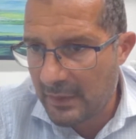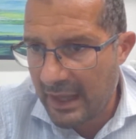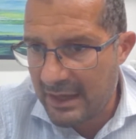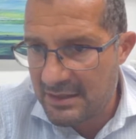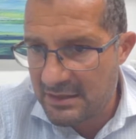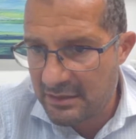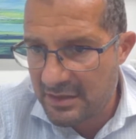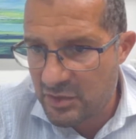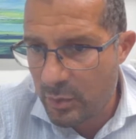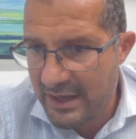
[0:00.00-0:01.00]
answer
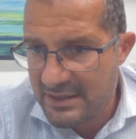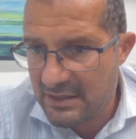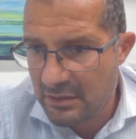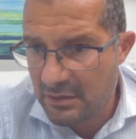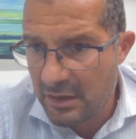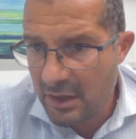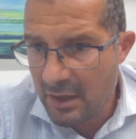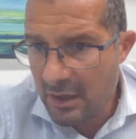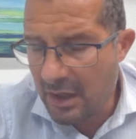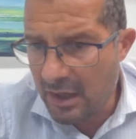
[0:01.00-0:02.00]
this question.
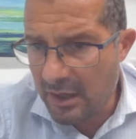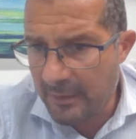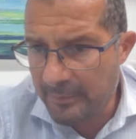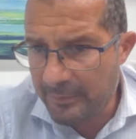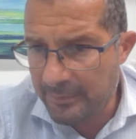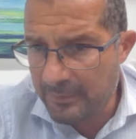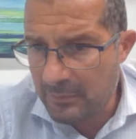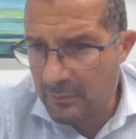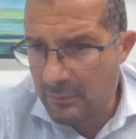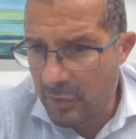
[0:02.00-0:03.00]

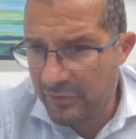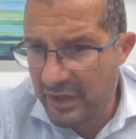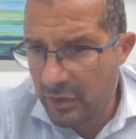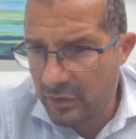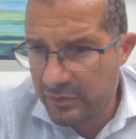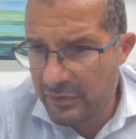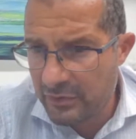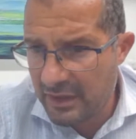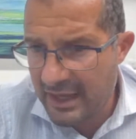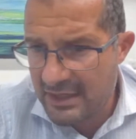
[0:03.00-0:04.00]
Moving on to
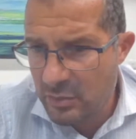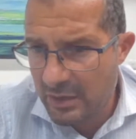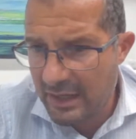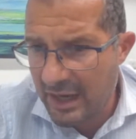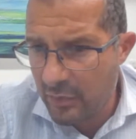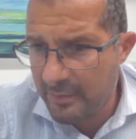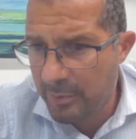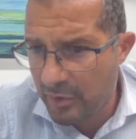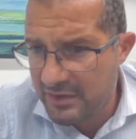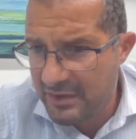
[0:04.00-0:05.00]
the next one. How
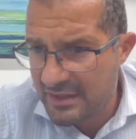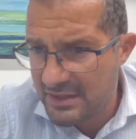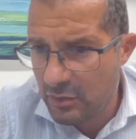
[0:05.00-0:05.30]
important is